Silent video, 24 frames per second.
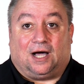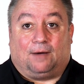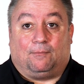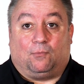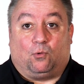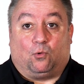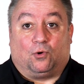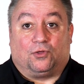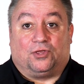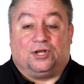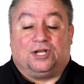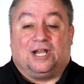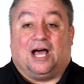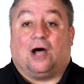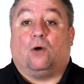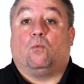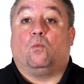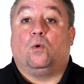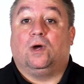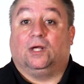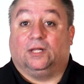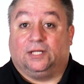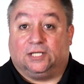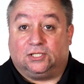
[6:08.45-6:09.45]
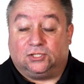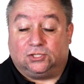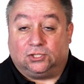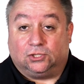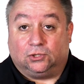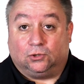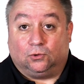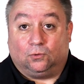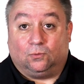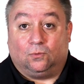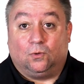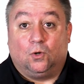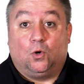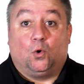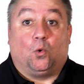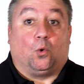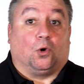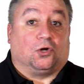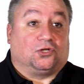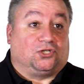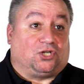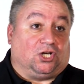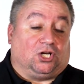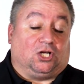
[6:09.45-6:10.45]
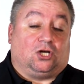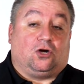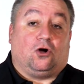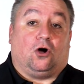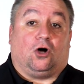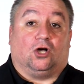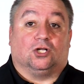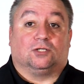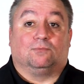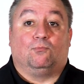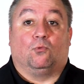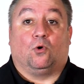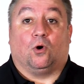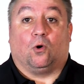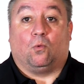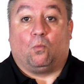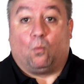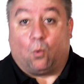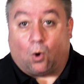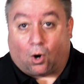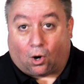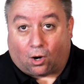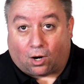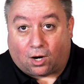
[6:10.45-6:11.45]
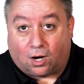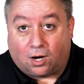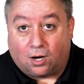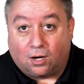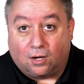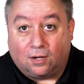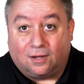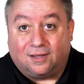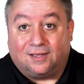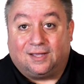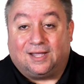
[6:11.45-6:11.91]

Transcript: or the not willing to, or it's going to cause more work.